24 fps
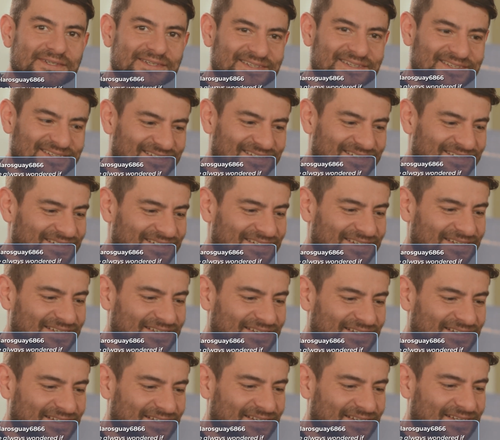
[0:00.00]
Yeah,
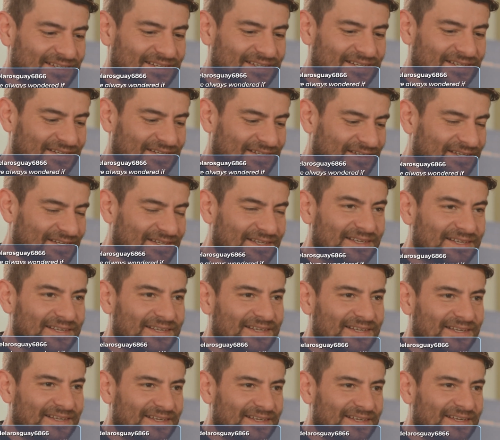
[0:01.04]
hopefully. Long answer to
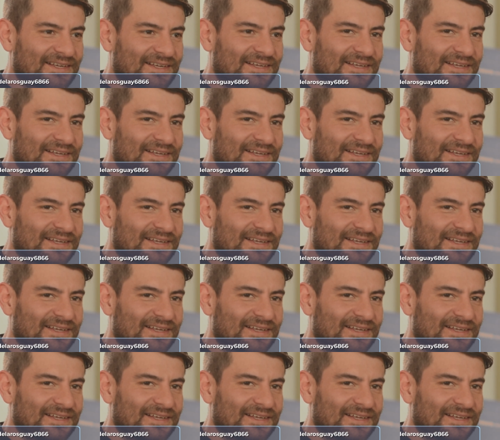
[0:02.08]
a short